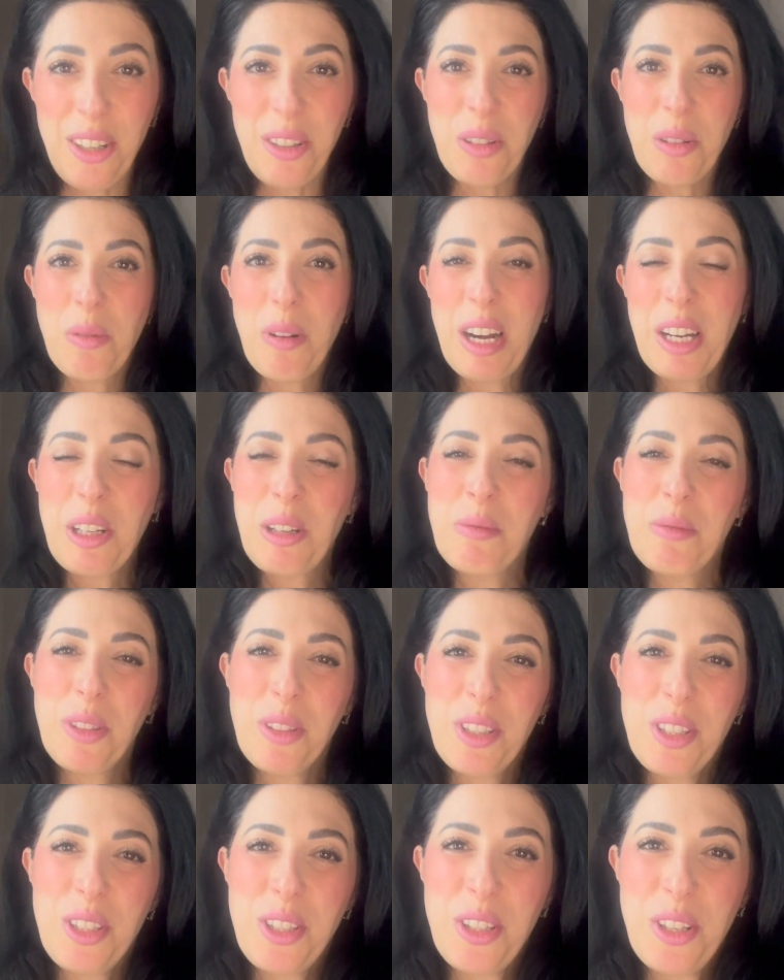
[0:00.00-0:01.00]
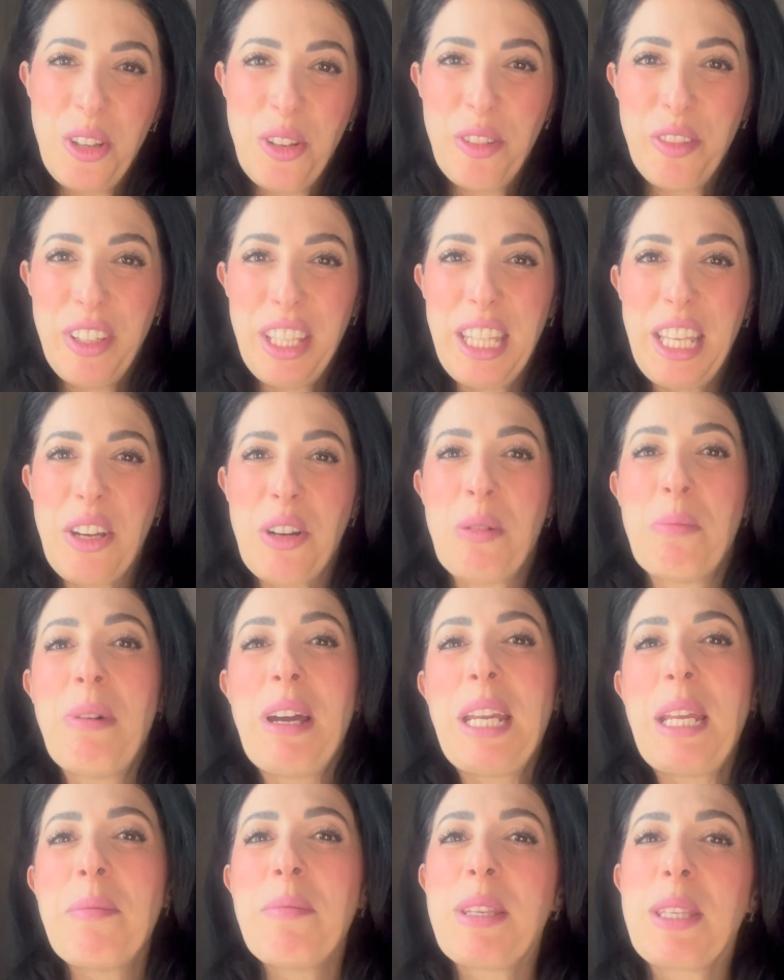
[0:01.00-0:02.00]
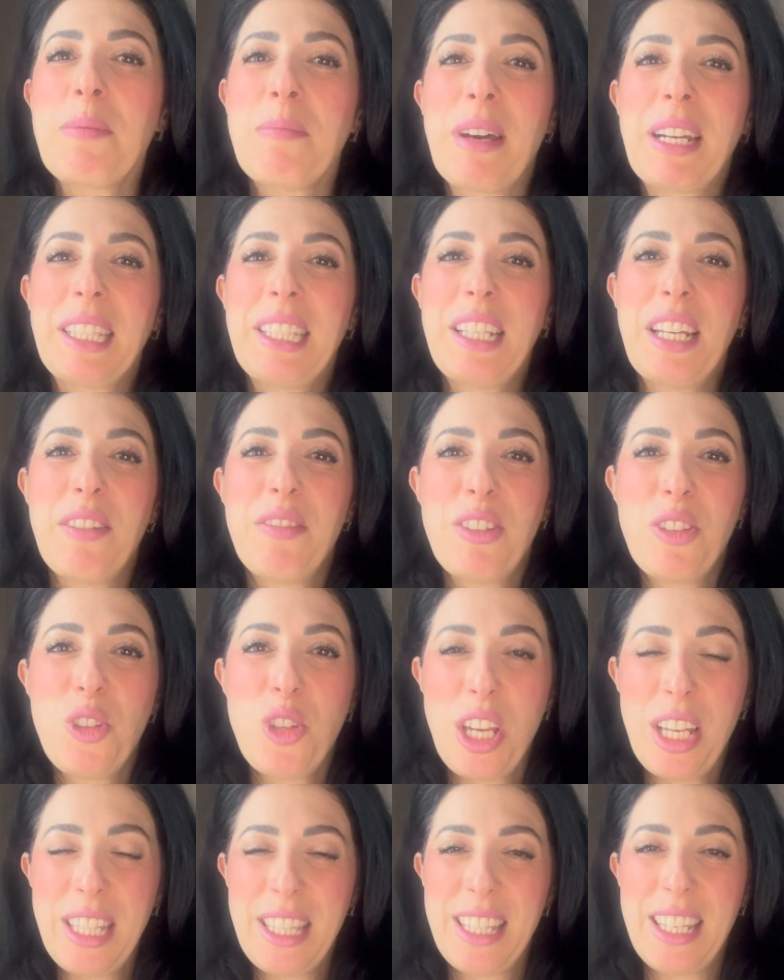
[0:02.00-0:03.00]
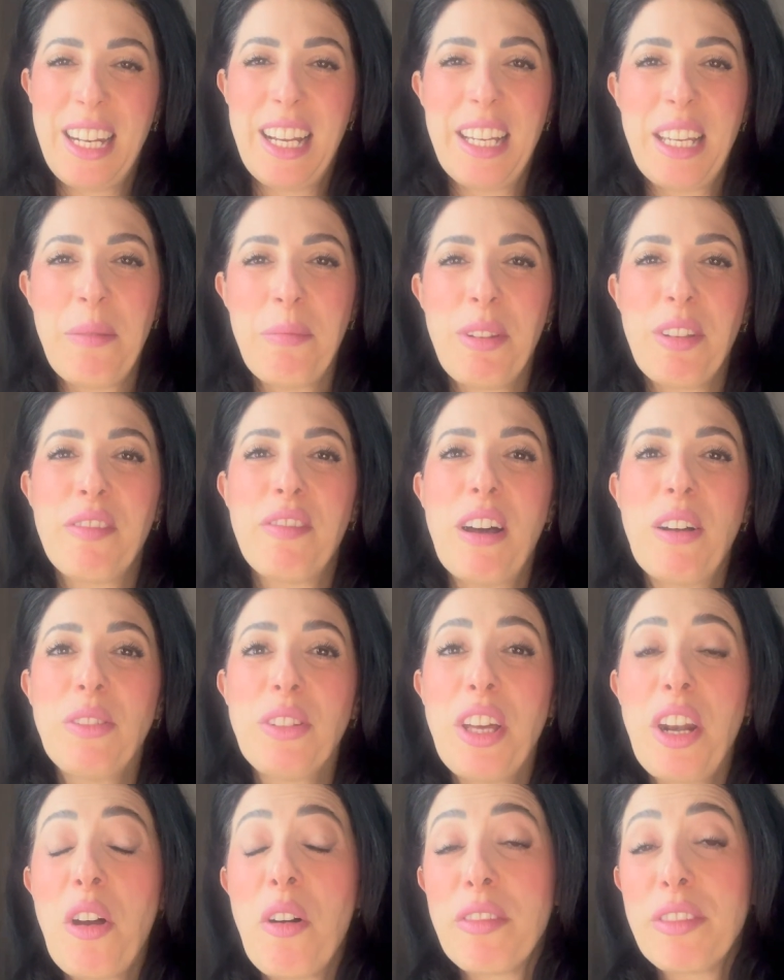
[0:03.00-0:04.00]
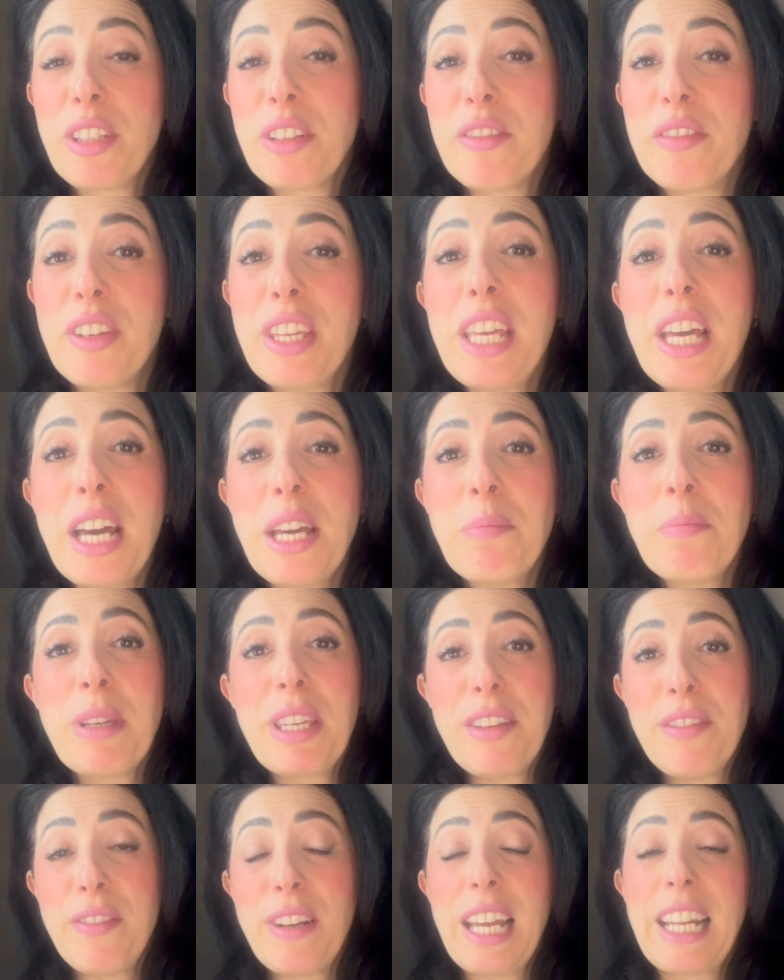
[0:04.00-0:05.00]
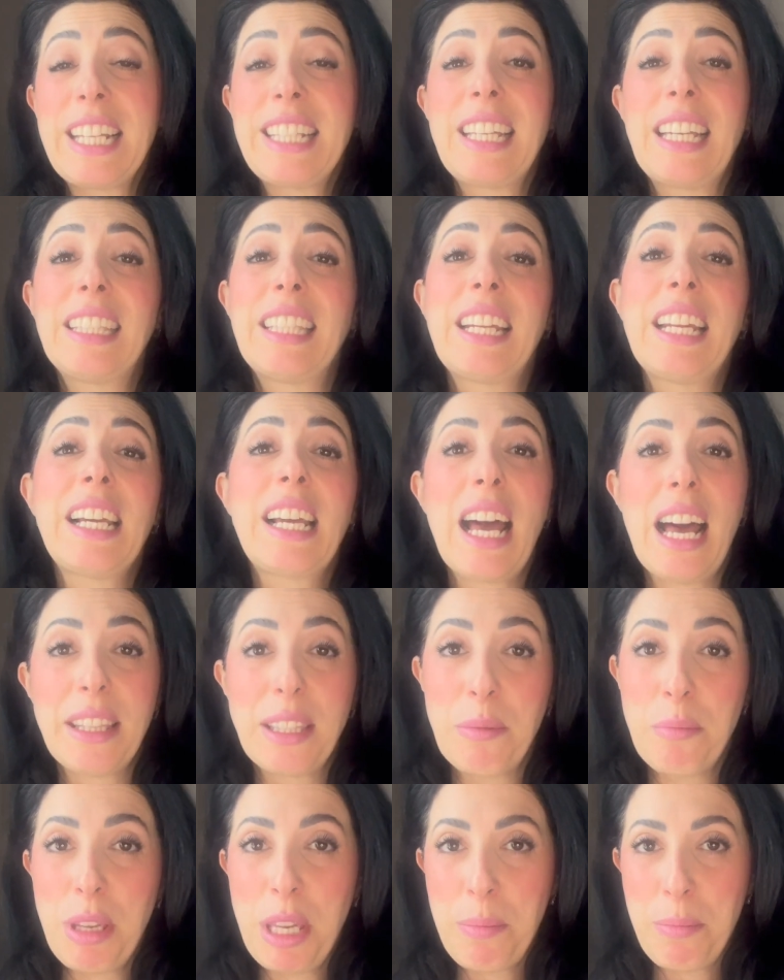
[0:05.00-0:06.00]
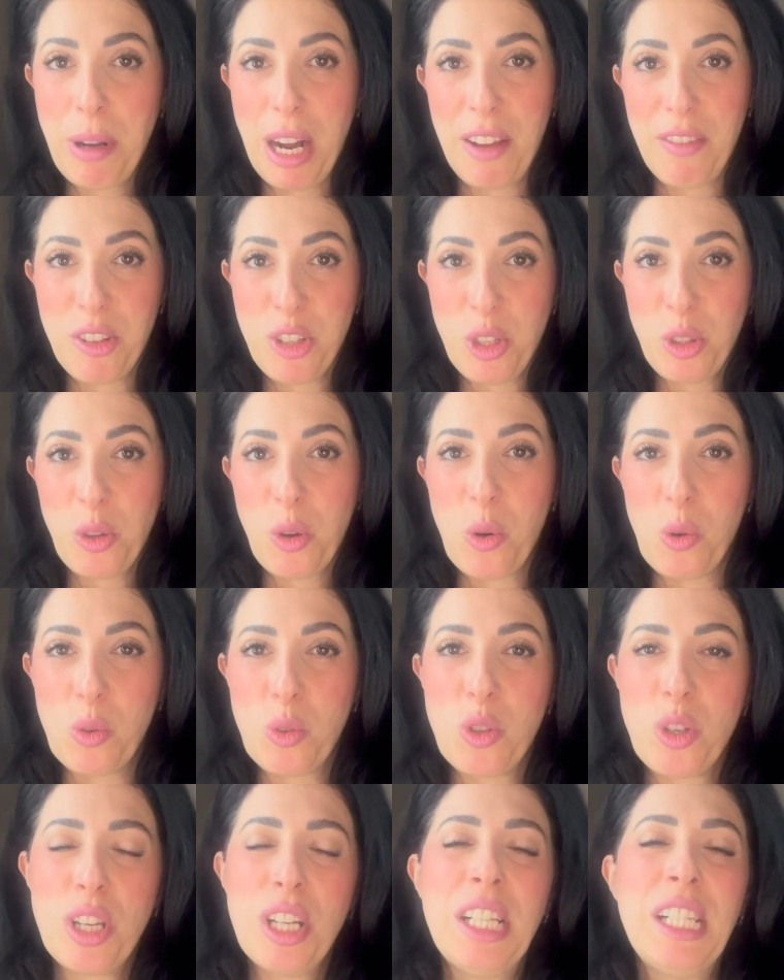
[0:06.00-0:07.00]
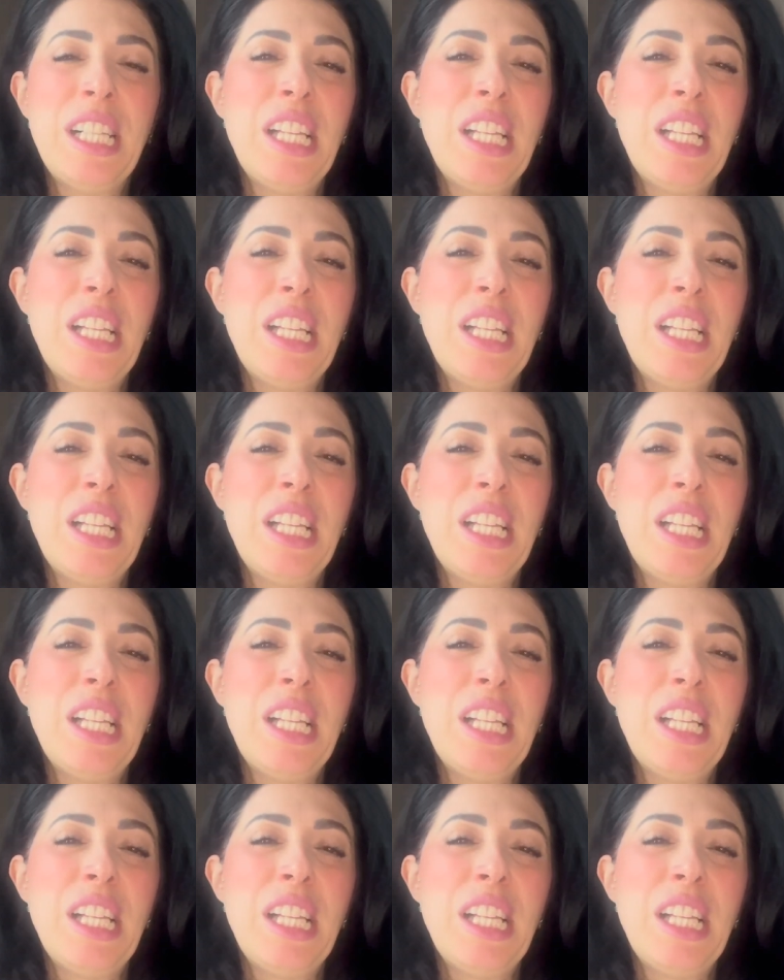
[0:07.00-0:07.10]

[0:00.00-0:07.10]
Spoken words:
welcome to this new video. My name is Martina Vincenzi and I am the founder of the VIP Flight Attendant Academy Private Jet Coach.